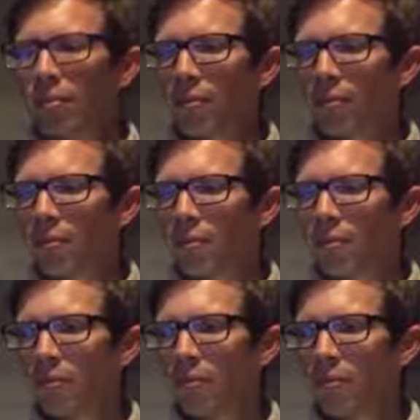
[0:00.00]

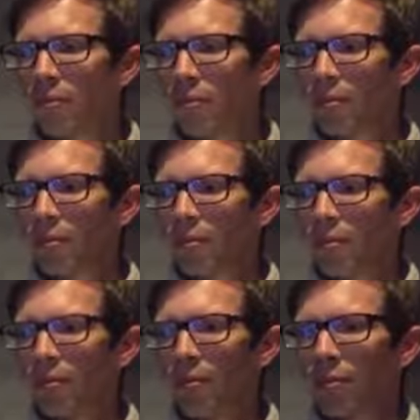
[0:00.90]

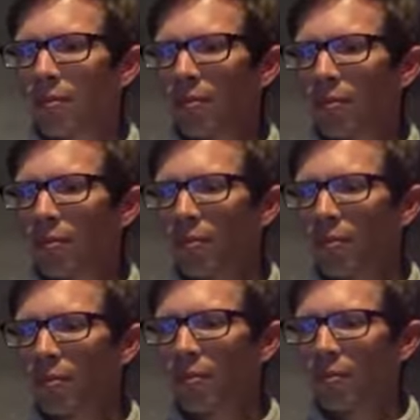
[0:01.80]

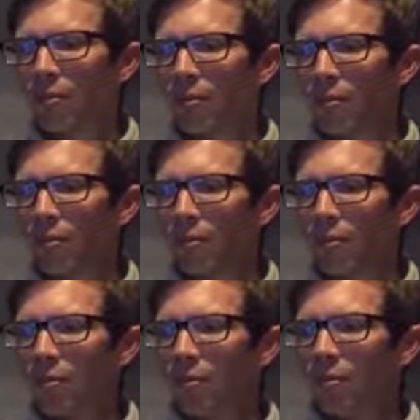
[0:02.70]

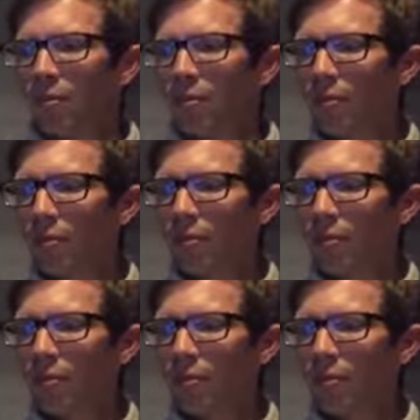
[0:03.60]
(silent)